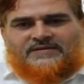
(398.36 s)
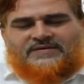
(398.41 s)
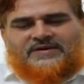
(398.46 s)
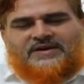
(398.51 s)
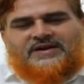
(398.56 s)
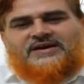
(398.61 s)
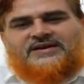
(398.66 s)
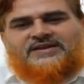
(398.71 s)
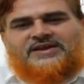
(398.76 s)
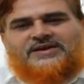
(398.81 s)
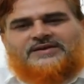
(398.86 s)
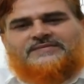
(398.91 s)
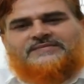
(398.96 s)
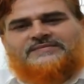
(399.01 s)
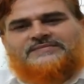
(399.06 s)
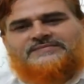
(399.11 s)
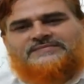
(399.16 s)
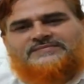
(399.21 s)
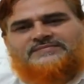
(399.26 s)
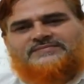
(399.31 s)
Second
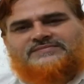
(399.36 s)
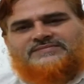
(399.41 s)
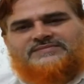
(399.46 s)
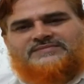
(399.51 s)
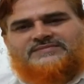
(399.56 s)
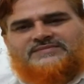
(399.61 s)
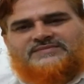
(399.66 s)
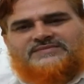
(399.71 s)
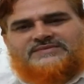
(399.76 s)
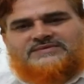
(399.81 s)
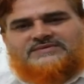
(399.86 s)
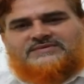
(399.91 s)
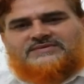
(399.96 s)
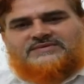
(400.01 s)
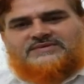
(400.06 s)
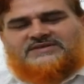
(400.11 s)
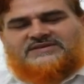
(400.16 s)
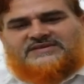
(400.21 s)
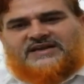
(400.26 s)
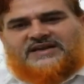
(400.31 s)
thing,
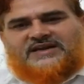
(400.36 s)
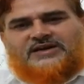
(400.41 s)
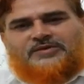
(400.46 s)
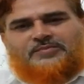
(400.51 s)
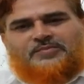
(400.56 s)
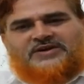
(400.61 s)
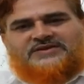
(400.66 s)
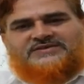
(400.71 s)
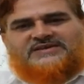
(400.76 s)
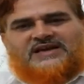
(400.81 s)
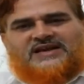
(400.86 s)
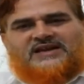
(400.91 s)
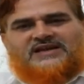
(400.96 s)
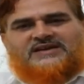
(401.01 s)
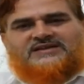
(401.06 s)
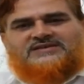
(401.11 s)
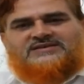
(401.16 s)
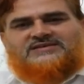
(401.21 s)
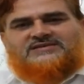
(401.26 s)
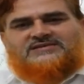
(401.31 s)
the second big
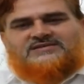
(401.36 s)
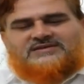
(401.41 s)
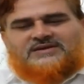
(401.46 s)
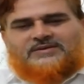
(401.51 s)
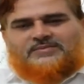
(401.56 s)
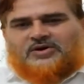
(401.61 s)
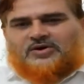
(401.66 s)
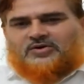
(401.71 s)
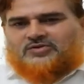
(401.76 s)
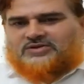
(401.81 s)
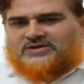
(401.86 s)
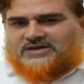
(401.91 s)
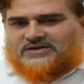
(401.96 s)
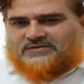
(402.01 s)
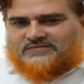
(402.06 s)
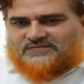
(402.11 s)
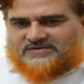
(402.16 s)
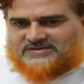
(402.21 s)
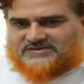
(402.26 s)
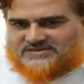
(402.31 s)
challenge is about the
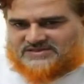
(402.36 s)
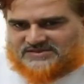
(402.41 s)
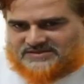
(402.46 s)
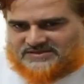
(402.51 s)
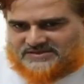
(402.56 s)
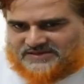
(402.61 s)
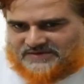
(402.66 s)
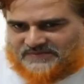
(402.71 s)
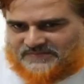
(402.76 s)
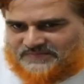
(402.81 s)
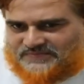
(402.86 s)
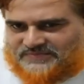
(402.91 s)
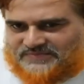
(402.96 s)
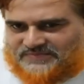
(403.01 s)
infrastructure.